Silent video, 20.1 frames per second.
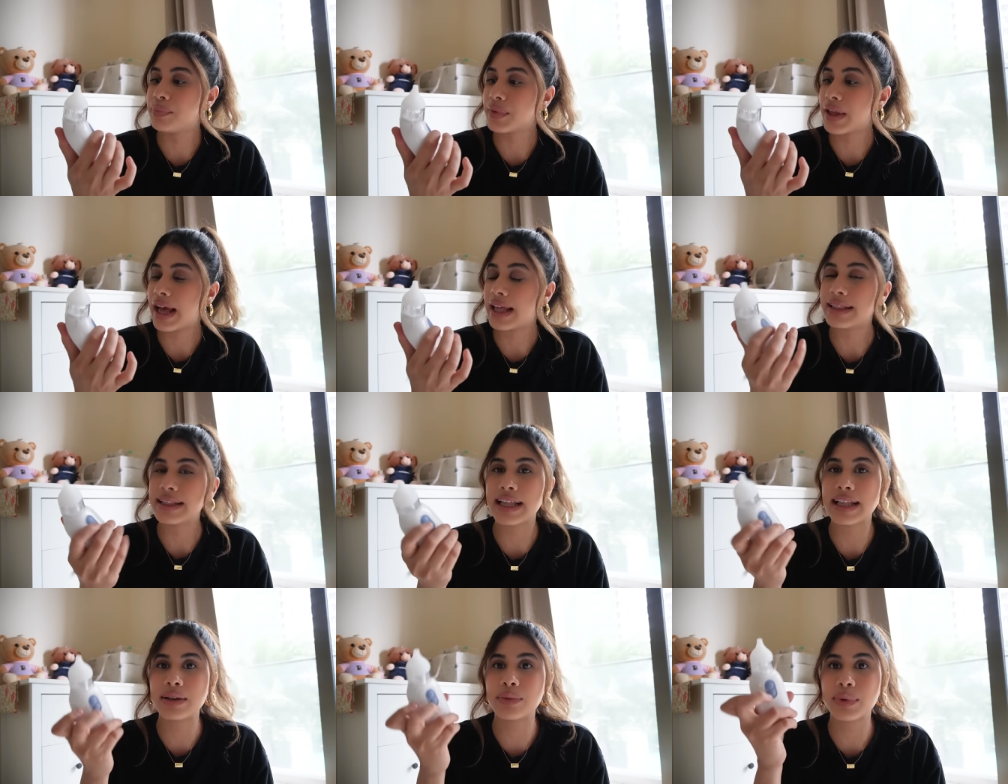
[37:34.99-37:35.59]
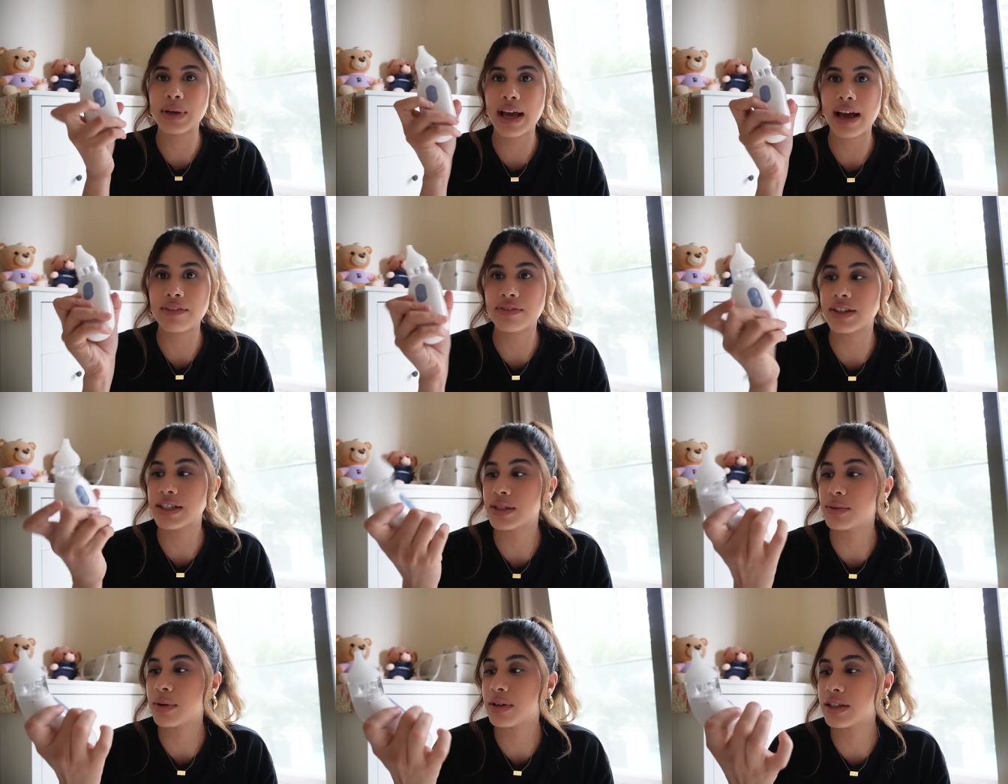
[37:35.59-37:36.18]
And then we have
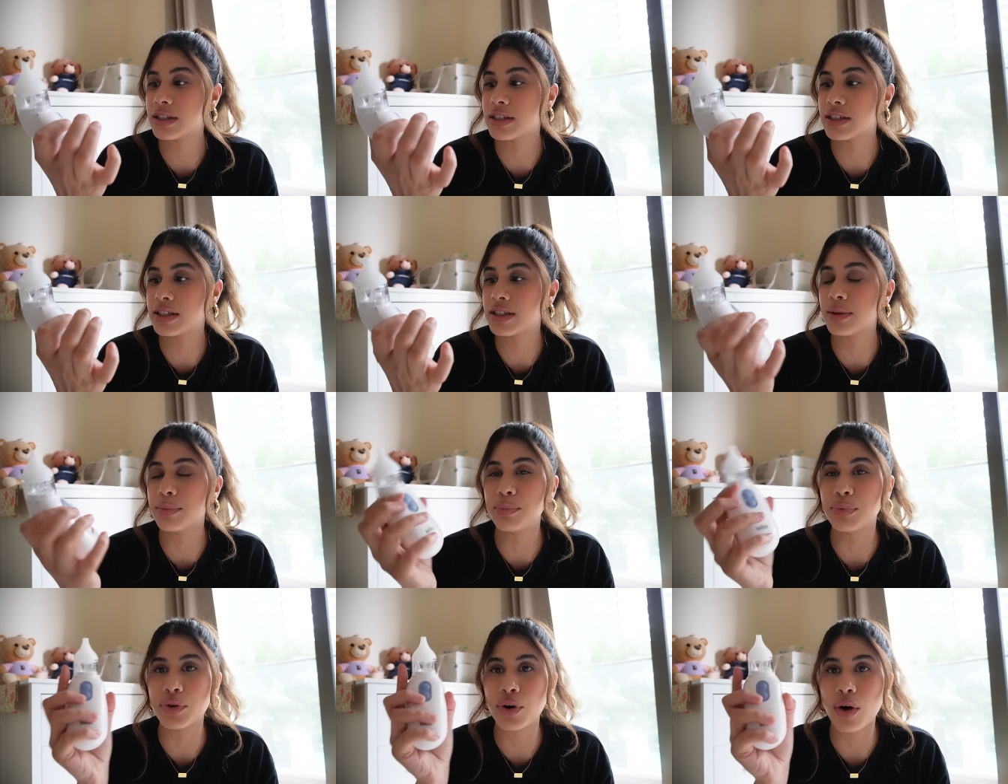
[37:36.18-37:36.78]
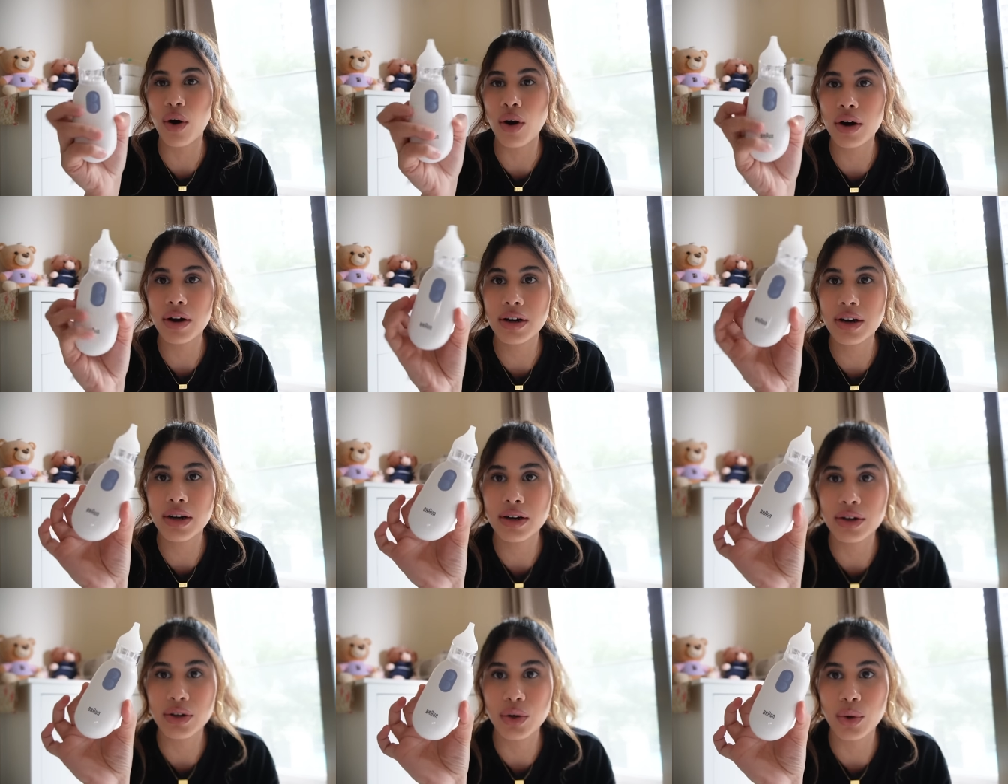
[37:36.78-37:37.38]
this one. This is the
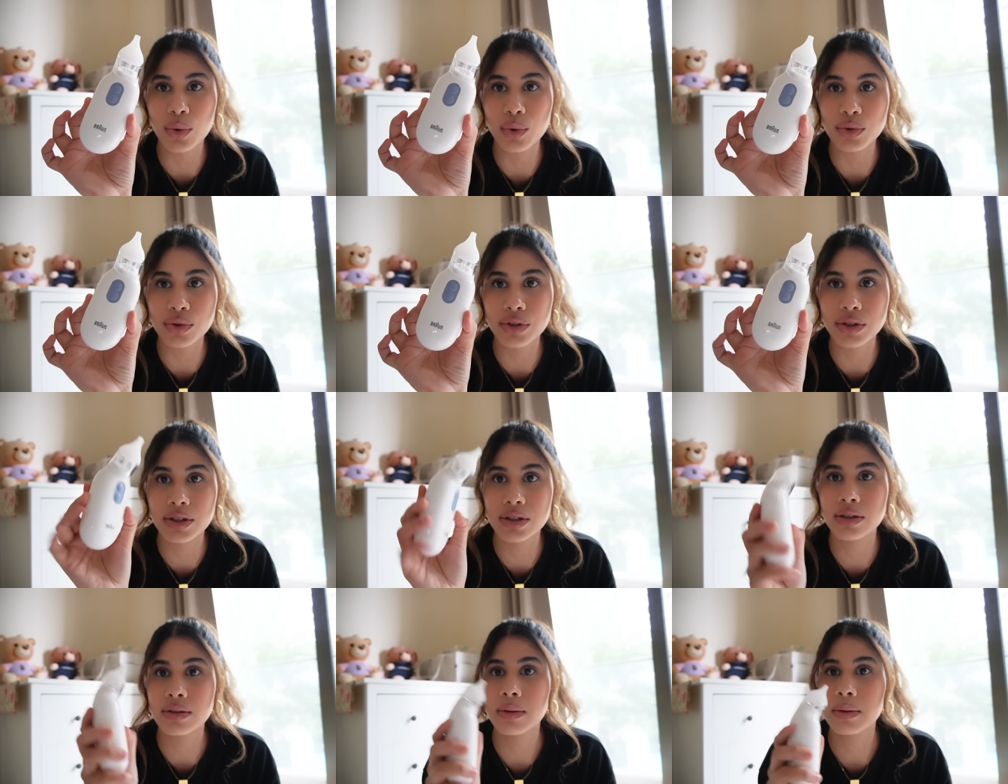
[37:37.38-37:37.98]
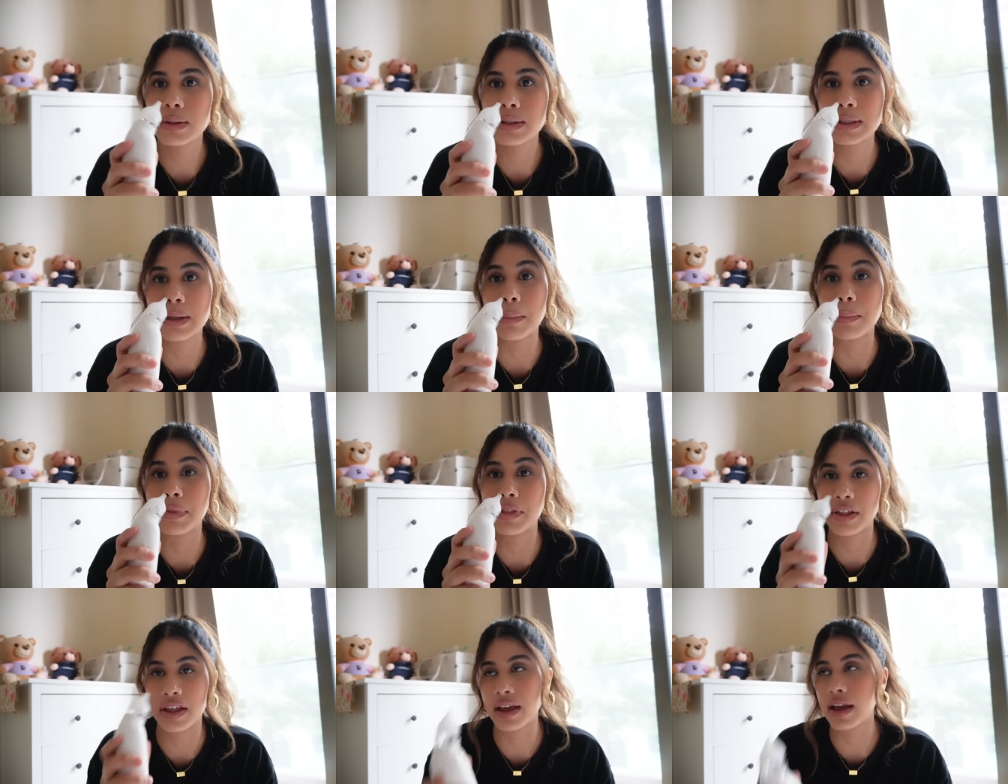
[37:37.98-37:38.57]
Braun Nose
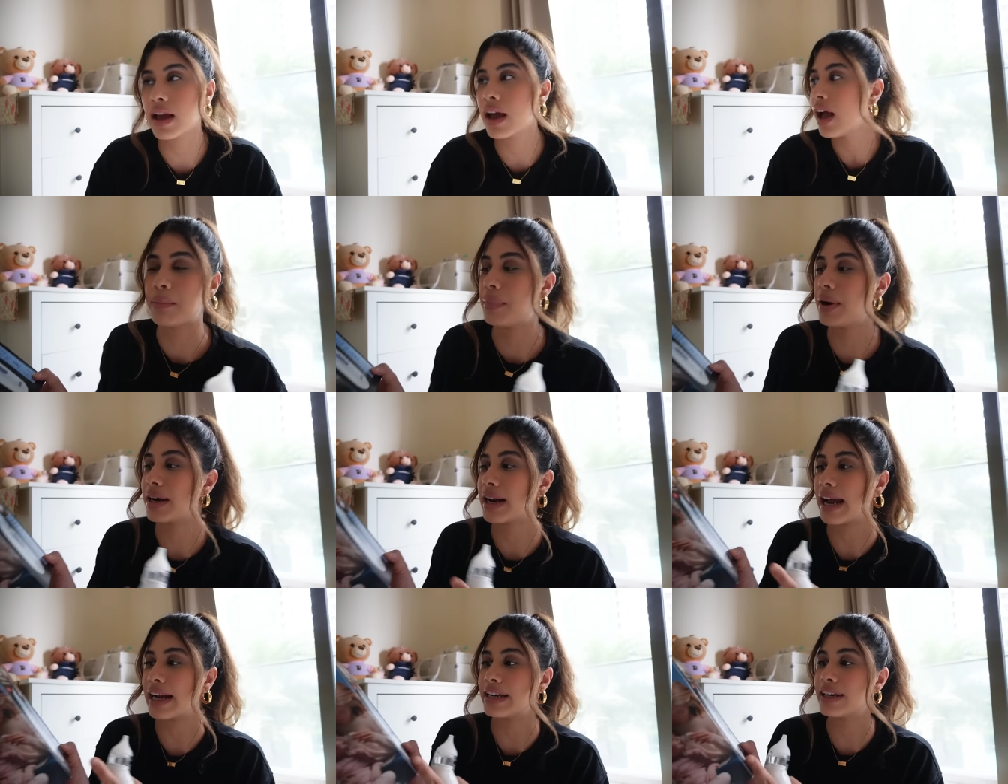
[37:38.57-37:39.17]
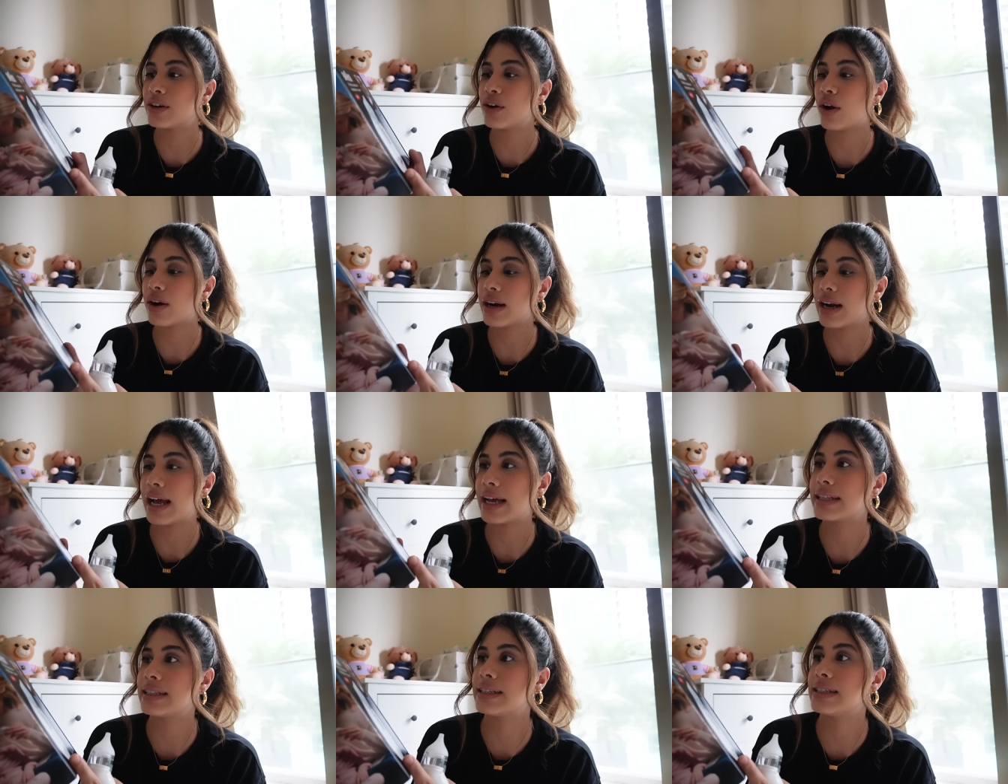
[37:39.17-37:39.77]
something but I did not
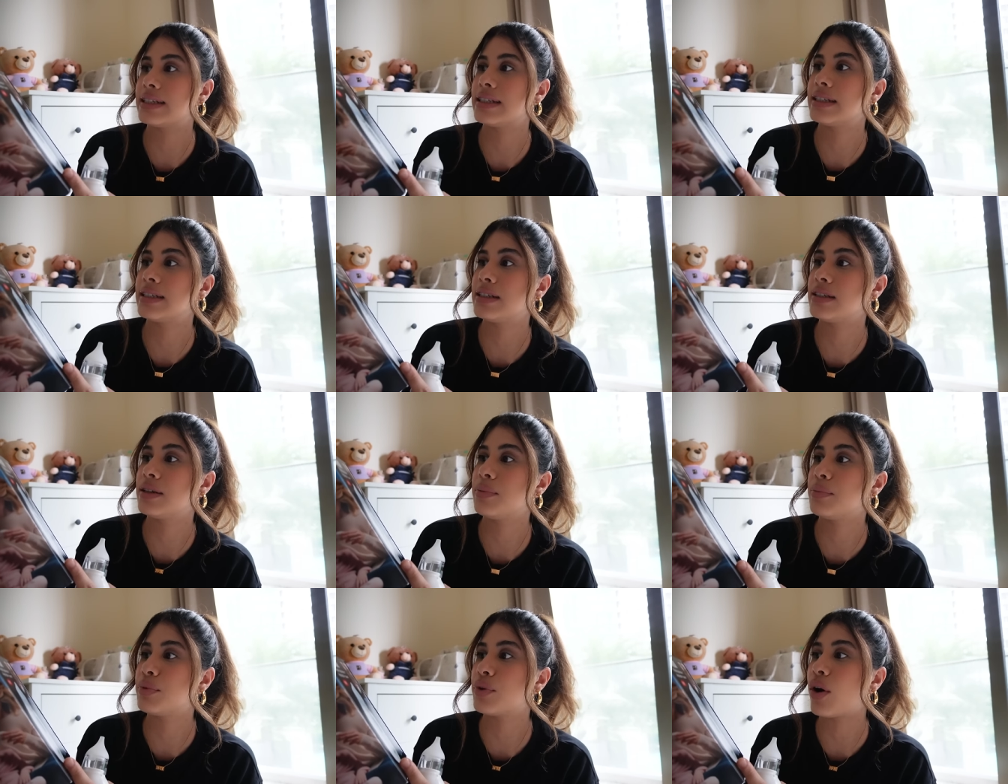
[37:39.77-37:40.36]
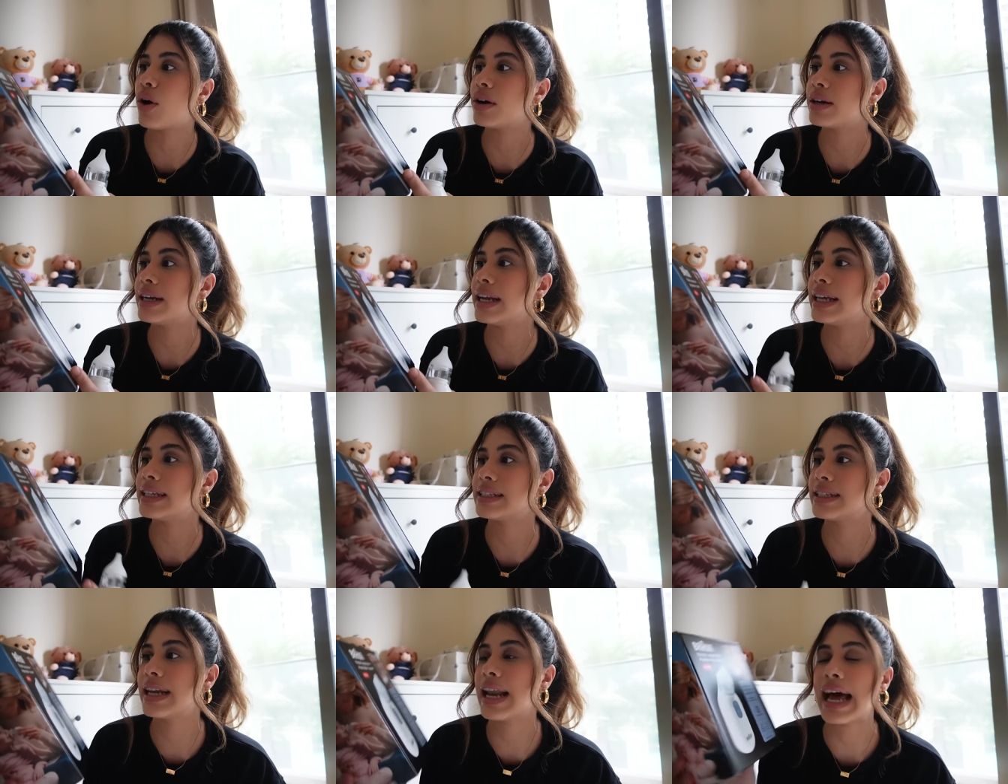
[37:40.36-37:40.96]
like this this is the Braun nasal